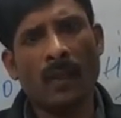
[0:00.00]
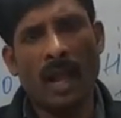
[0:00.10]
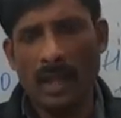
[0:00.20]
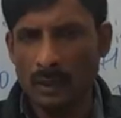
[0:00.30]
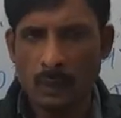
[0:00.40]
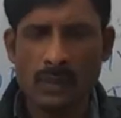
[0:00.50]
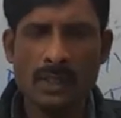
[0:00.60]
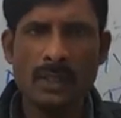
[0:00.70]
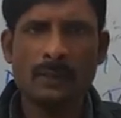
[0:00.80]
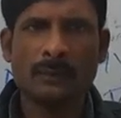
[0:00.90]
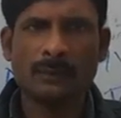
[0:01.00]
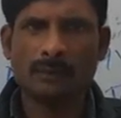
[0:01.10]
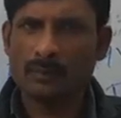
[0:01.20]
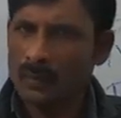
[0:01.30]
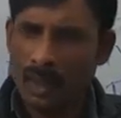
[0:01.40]
And you see
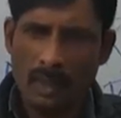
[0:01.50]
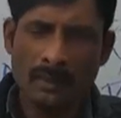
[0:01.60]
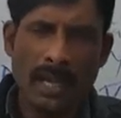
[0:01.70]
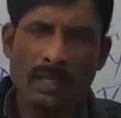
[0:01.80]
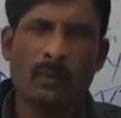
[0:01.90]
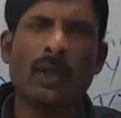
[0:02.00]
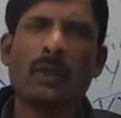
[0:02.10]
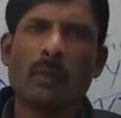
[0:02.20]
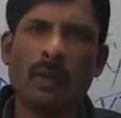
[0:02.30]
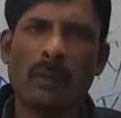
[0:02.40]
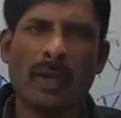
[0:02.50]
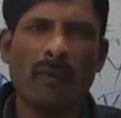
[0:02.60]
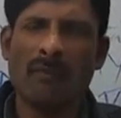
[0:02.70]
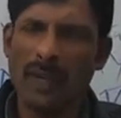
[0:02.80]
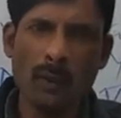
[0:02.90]
that when you will become
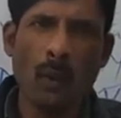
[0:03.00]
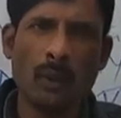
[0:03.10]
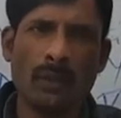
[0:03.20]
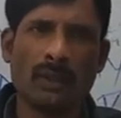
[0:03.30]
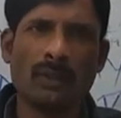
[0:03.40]
very old,